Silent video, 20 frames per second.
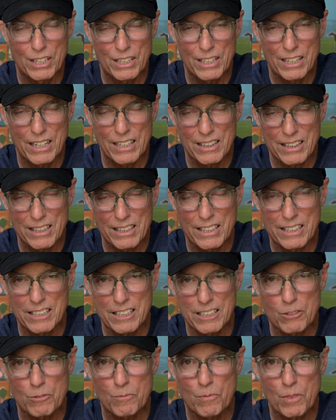and I
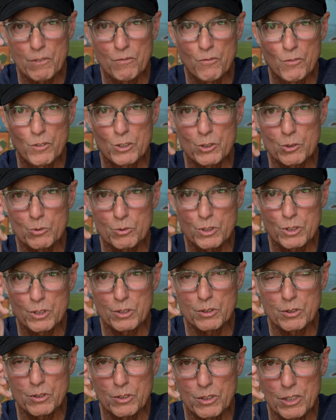think the fish were
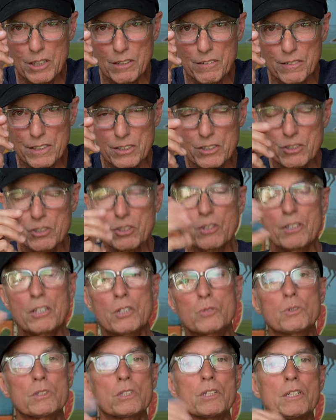still nervous. So
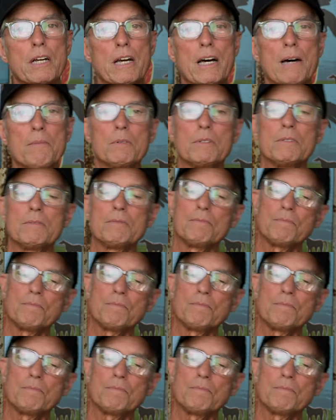here's what's going to happen.